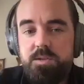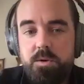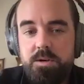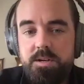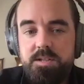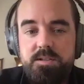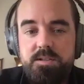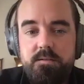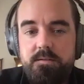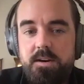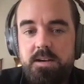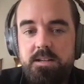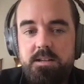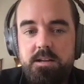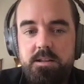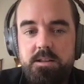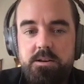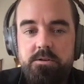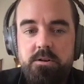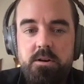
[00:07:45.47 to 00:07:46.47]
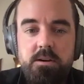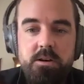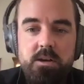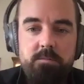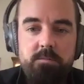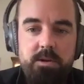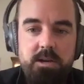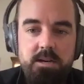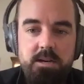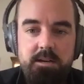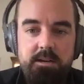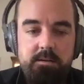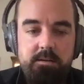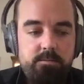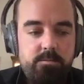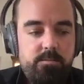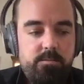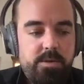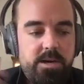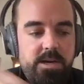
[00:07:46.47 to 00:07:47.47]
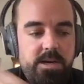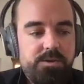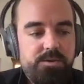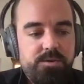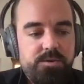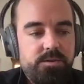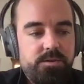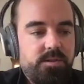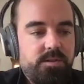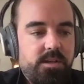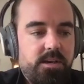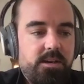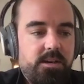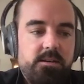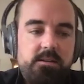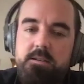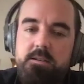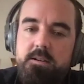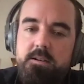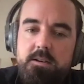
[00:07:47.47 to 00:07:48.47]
one is the fact that there aren't going to be any patrons there.